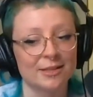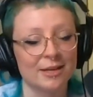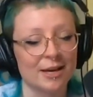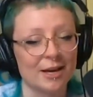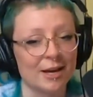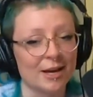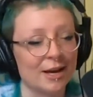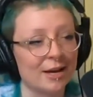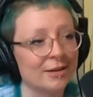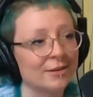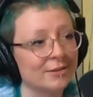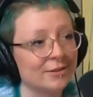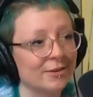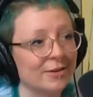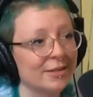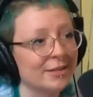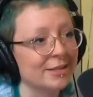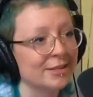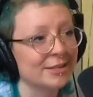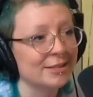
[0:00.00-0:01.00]
I don't know, I
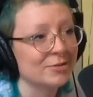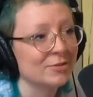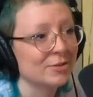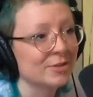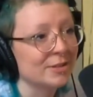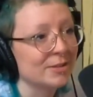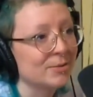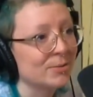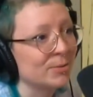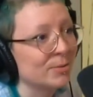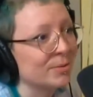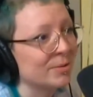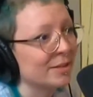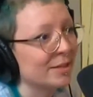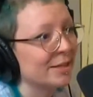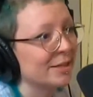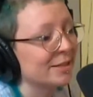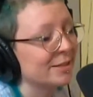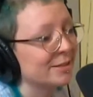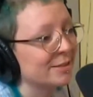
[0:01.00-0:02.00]
think it's really cool,
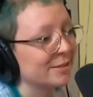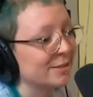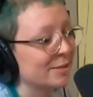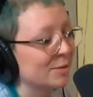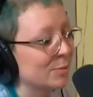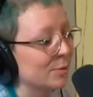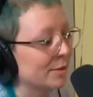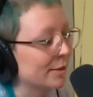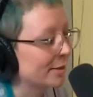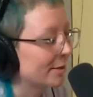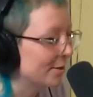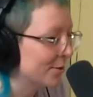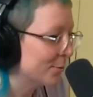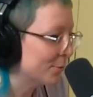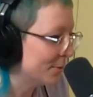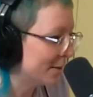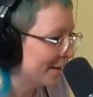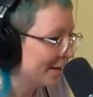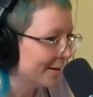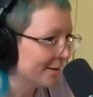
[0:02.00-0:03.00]
like just to be like, oh
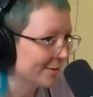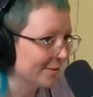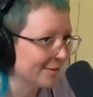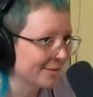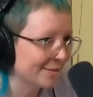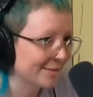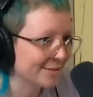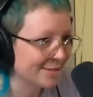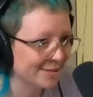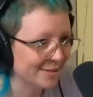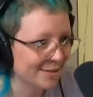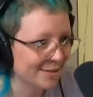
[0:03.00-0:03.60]
yeah, look at this like